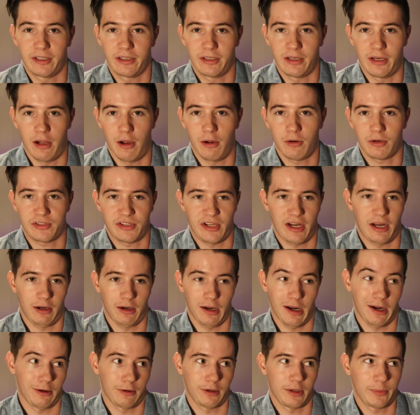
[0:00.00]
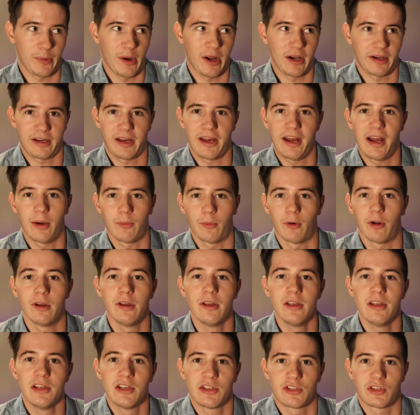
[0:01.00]
because I already bought a camera,
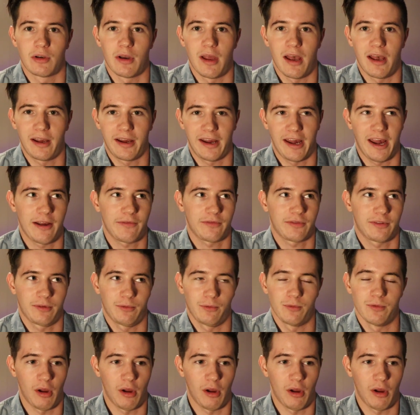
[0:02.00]
so now I have to.